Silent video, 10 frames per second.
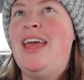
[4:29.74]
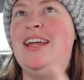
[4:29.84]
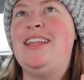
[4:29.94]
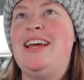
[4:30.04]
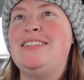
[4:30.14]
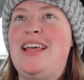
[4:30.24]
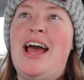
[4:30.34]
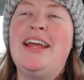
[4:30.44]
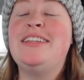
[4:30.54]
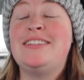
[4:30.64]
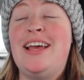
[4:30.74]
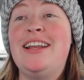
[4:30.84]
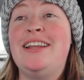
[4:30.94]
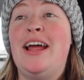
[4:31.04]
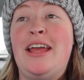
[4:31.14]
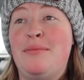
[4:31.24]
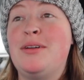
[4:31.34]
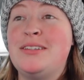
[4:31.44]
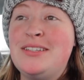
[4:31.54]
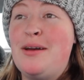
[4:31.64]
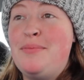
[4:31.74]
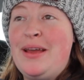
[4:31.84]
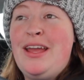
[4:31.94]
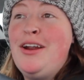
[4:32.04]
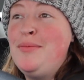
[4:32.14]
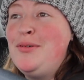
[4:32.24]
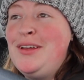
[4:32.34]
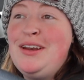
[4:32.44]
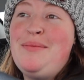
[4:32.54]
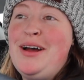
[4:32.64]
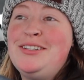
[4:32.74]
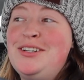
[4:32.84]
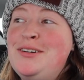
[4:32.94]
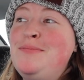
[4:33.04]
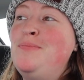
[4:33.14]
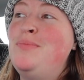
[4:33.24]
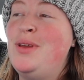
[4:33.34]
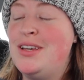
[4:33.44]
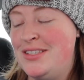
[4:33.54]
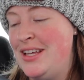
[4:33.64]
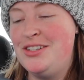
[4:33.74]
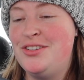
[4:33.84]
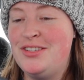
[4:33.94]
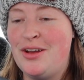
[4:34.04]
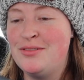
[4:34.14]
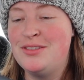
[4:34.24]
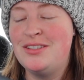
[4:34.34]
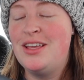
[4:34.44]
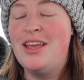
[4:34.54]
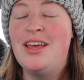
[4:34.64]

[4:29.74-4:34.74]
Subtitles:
And yes, I decided I am gonna stop at Caribou to get a matcha because that just sounds